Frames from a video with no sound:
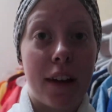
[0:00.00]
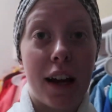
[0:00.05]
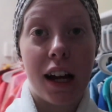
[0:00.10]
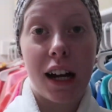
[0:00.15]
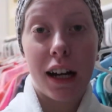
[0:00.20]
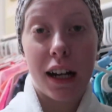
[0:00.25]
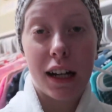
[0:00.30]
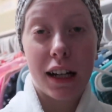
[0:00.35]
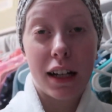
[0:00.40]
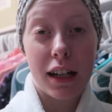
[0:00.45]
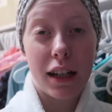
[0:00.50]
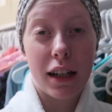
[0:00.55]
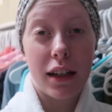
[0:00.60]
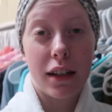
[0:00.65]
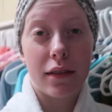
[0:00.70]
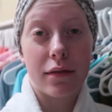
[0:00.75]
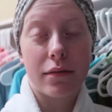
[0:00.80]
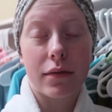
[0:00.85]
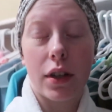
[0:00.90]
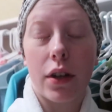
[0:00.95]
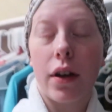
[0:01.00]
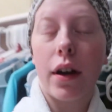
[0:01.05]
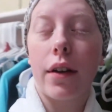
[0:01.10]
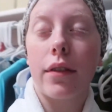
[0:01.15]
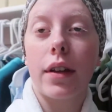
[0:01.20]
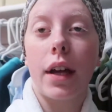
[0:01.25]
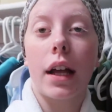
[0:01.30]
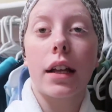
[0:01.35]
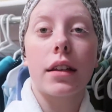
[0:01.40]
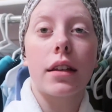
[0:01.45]
I don't
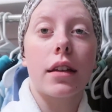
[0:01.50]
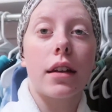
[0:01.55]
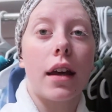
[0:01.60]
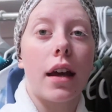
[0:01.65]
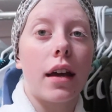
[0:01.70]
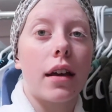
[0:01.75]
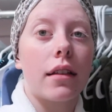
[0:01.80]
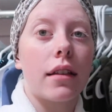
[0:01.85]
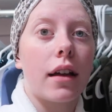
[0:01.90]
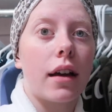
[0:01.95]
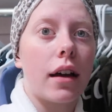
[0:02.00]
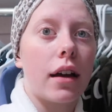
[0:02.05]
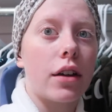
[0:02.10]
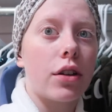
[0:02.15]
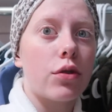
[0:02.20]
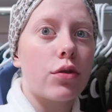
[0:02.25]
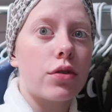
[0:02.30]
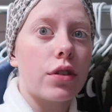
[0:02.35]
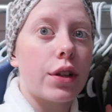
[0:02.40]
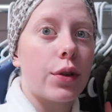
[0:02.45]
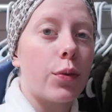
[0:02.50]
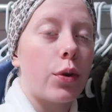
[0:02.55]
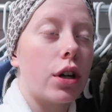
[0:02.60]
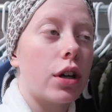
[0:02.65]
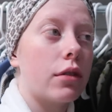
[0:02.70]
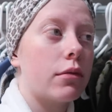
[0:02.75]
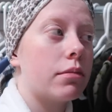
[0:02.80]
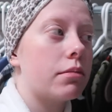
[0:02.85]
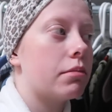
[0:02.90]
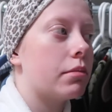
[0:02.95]
have dance today like I usually
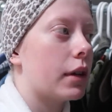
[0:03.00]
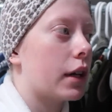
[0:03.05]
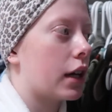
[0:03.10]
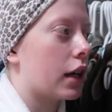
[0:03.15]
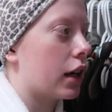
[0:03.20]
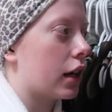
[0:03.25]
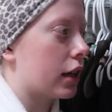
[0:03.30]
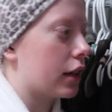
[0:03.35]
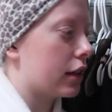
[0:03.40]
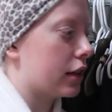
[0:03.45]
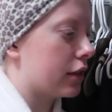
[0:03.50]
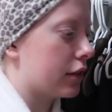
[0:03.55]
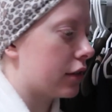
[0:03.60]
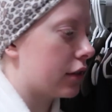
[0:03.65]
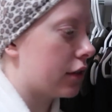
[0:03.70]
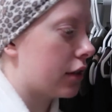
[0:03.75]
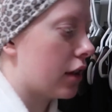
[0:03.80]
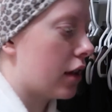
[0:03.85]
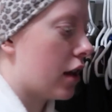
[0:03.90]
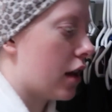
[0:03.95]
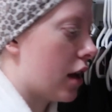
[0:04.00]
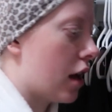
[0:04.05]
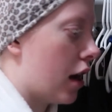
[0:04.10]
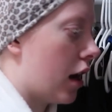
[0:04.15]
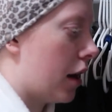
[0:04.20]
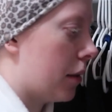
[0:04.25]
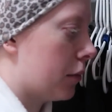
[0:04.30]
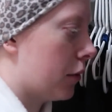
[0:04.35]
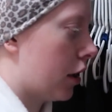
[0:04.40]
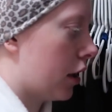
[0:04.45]
would because
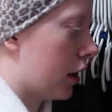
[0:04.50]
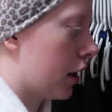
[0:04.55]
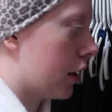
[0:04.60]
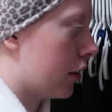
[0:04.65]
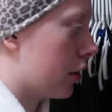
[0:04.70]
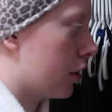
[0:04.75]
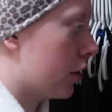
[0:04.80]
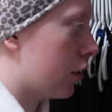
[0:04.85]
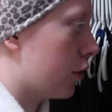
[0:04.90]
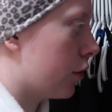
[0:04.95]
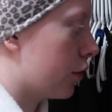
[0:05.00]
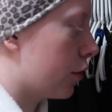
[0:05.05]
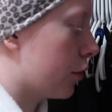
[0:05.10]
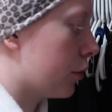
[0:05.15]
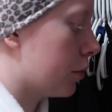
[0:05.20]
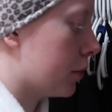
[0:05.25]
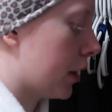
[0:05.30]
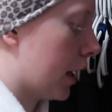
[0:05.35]
I'm not in the new group